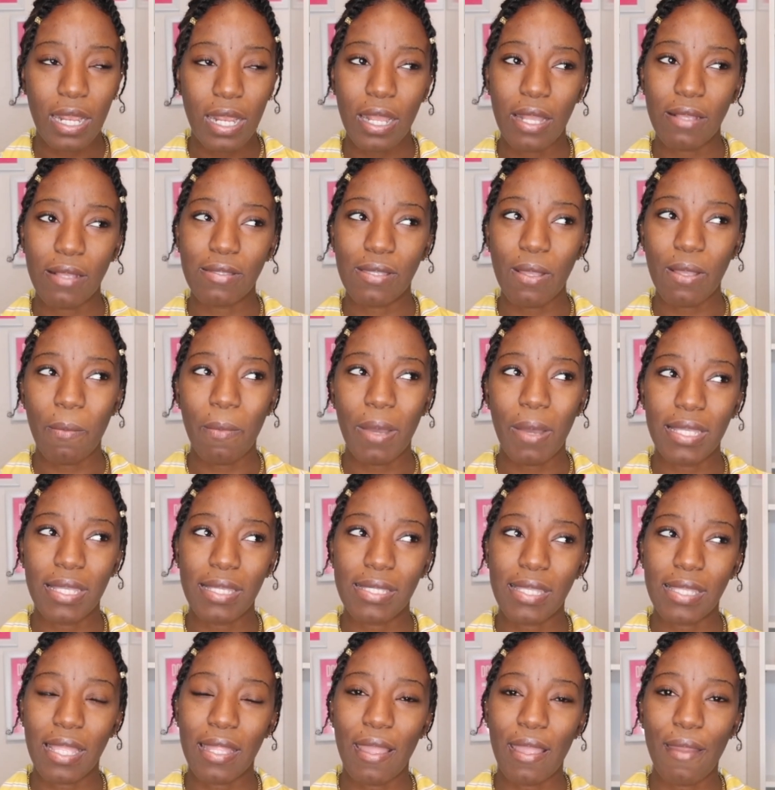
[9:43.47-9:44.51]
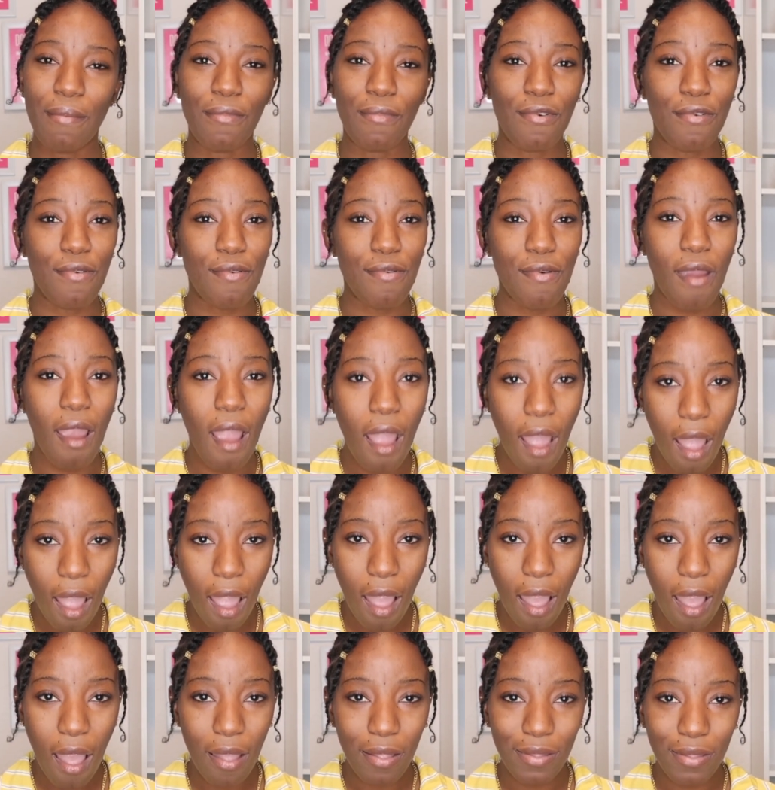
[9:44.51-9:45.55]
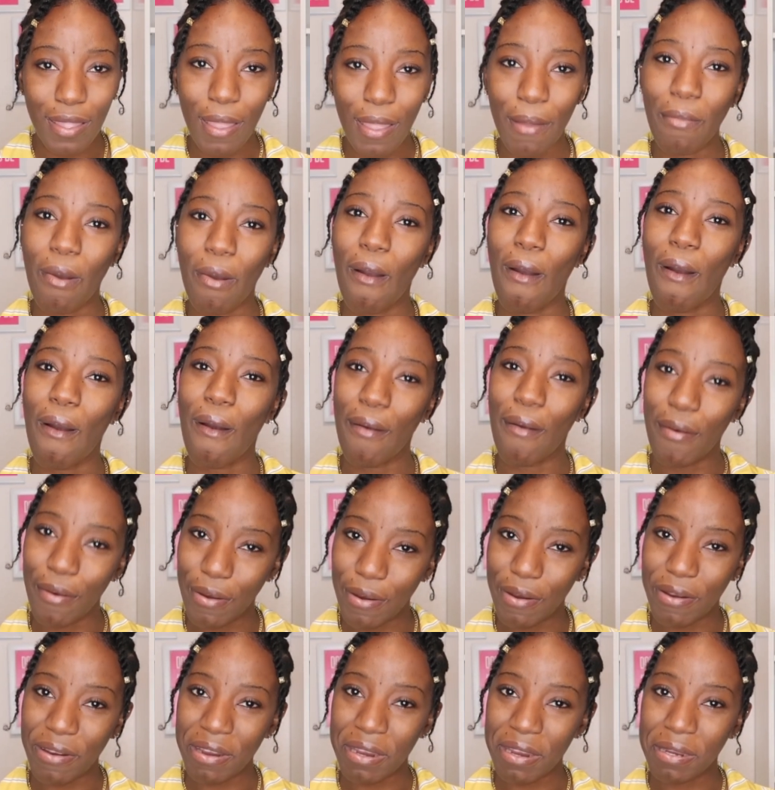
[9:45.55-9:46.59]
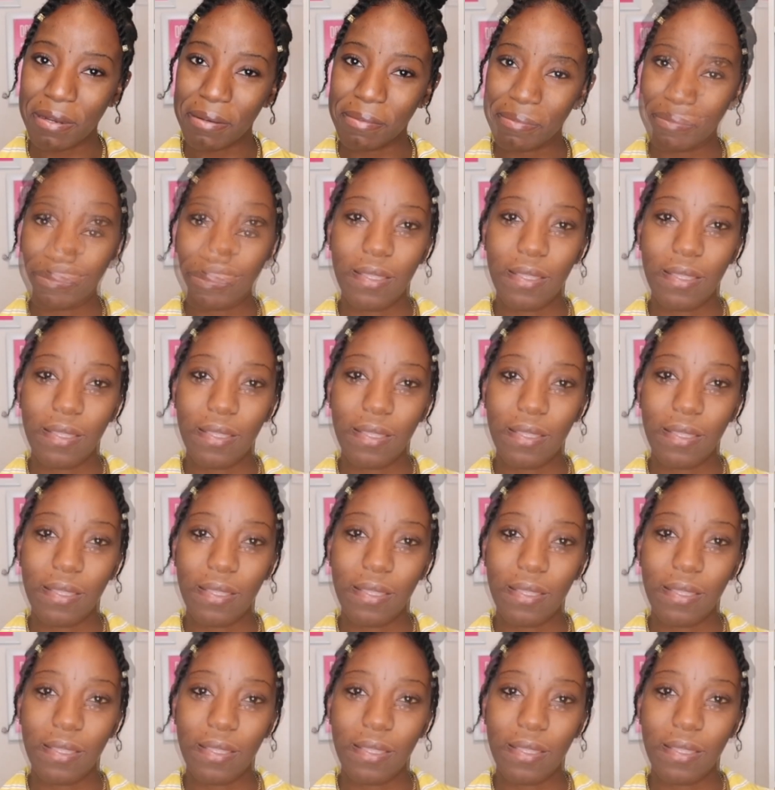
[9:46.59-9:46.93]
If somebody said them raw, them hungry.